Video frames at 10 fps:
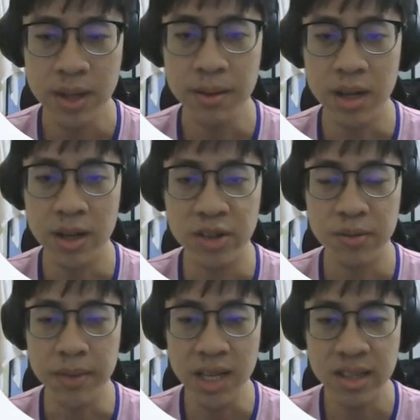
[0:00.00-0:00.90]
which
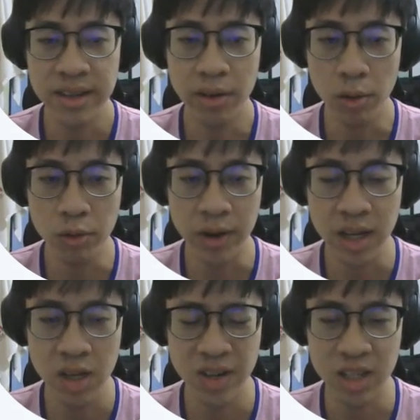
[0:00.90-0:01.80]
means no
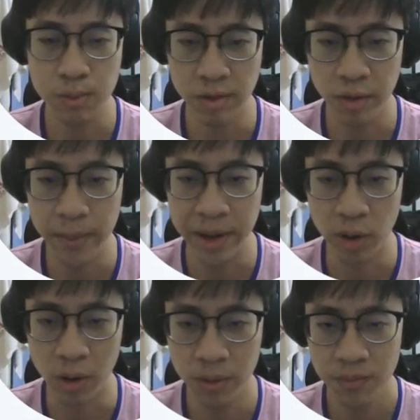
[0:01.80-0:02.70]
fine-tuning is performed at
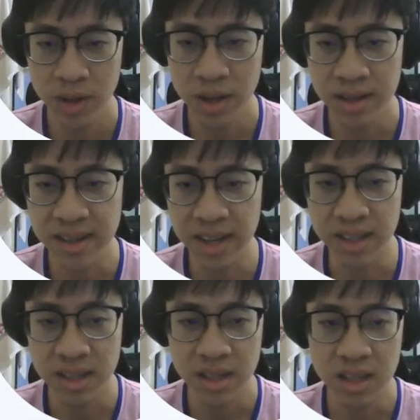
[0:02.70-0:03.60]
all. Third,
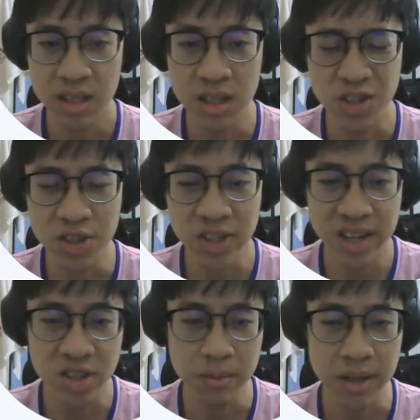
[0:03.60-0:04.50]
since
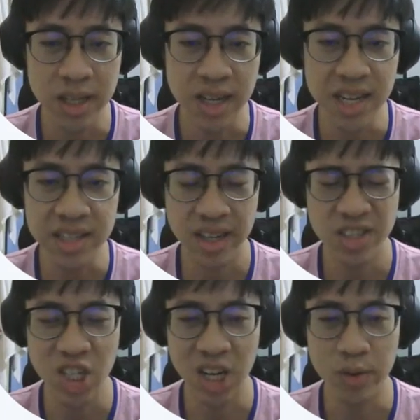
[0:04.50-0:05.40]
ChatGPT is a
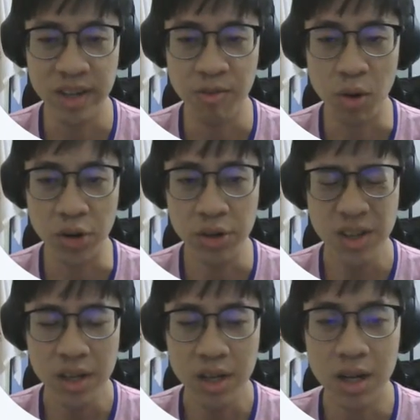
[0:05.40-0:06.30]
generative model,
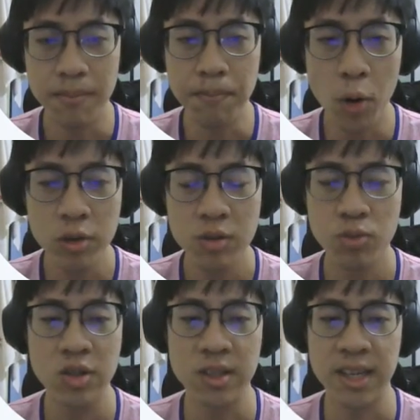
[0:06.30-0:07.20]
a
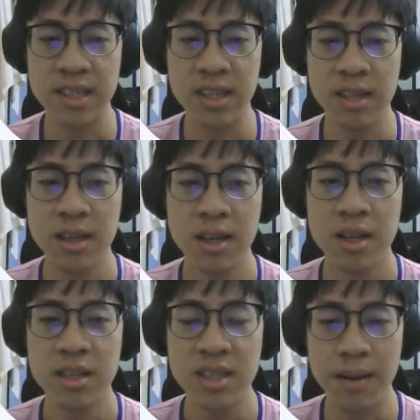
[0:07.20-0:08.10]
post-processing
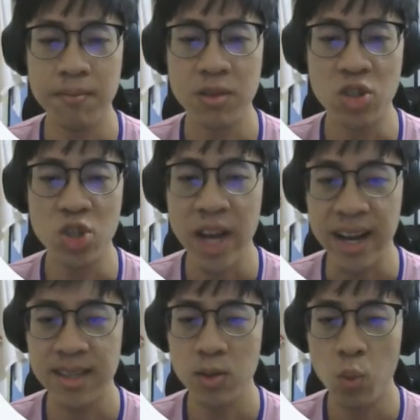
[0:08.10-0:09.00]
step
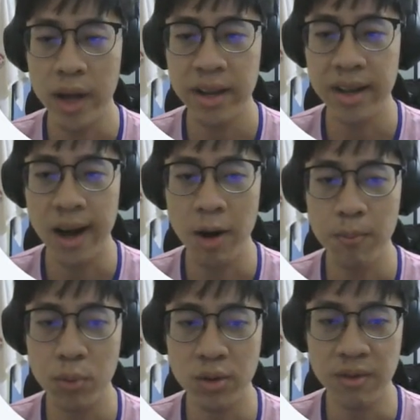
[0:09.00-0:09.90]
checks whether the
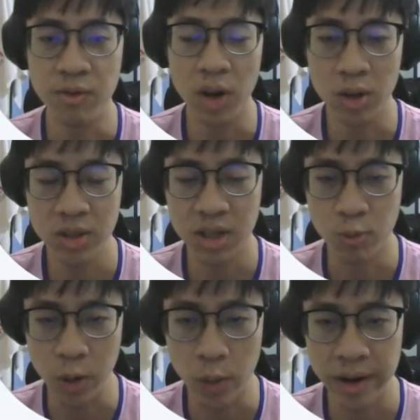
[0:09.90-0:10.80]
output follows the
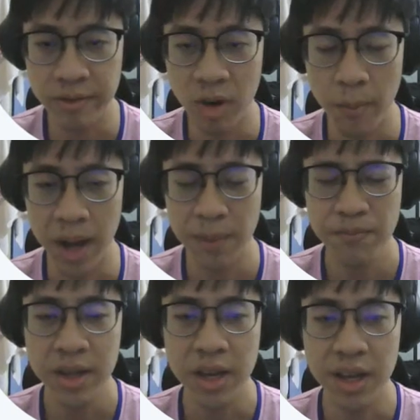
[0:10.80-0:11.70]
required format.
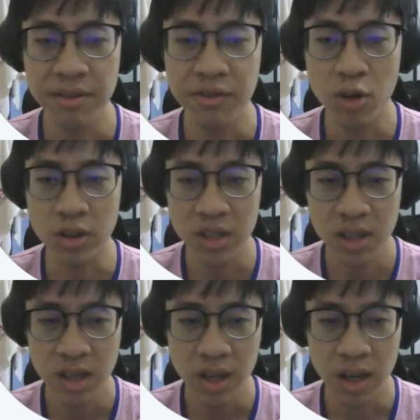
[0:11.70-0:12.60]
If not,
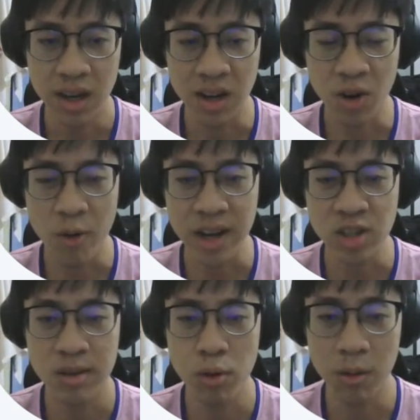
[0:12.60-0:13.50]
a
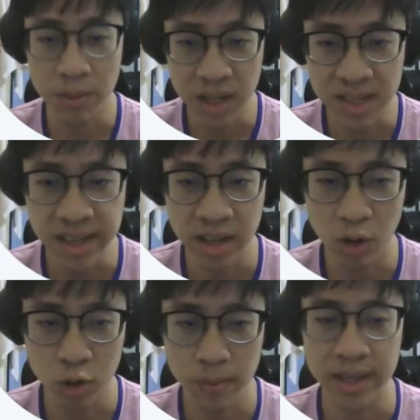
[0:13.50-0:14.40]
correction prompt is sent
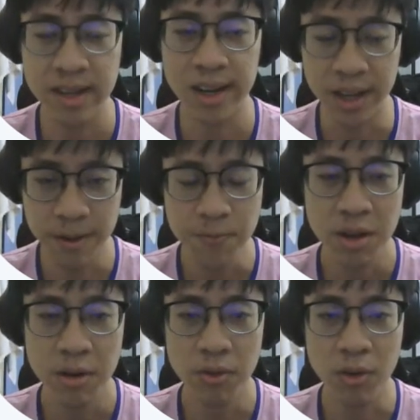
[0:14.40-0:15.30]
automatically.
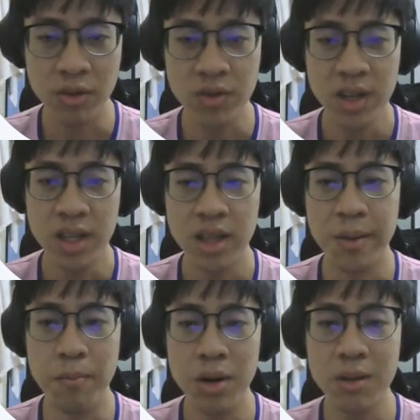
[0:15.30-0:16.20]
Fourth, the
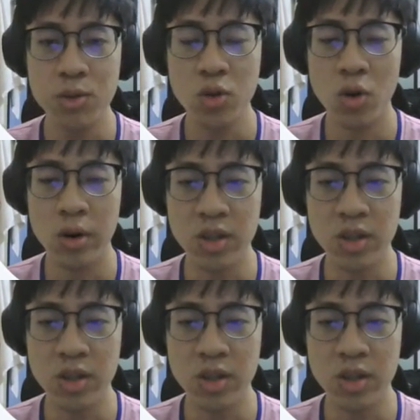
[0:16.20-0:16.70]
BLURB score is